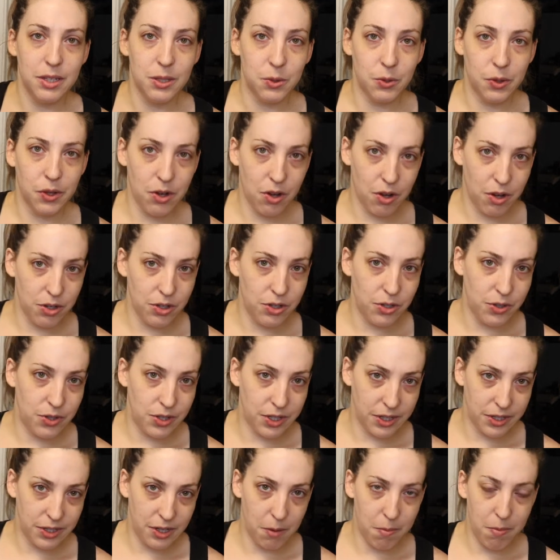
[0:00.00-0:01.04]
this would cost you
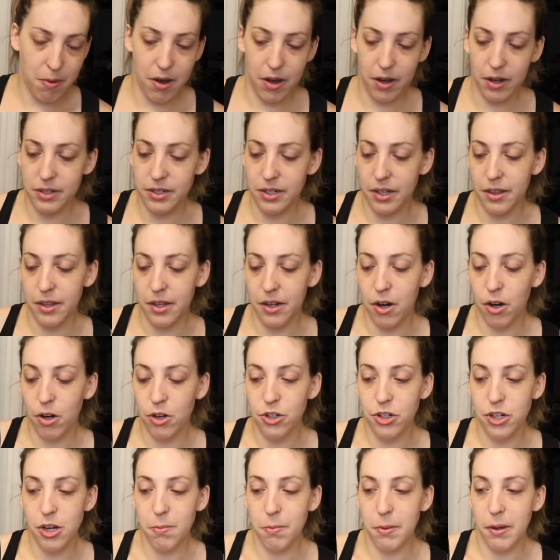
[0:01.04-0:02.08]
60 bucks, and then her
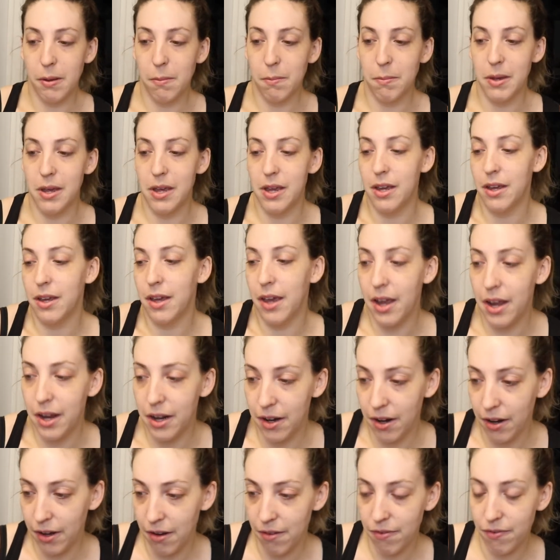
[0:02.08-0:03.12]
shipping being
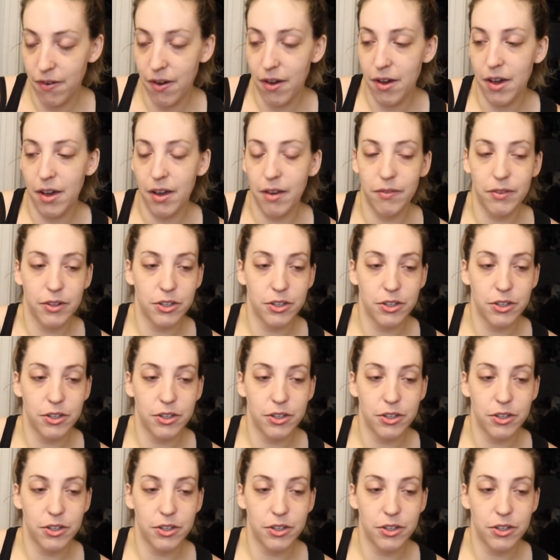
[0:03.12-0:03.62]
$8.95,